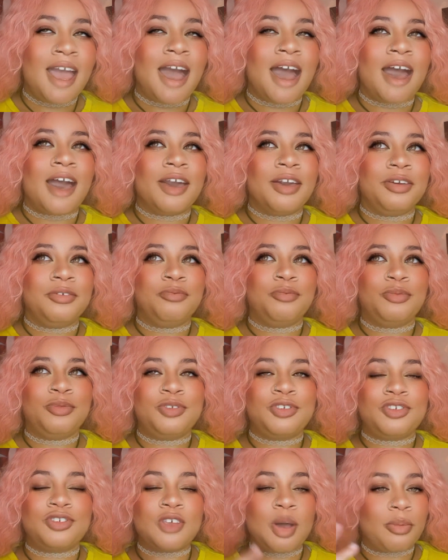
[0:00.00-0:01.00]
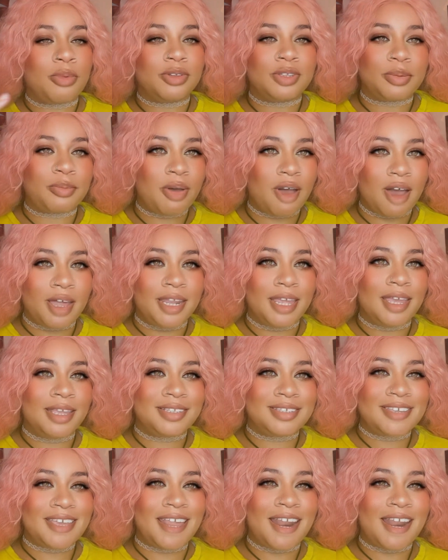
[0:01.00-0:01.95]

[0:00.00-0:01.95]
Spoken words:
I stumbled upon it,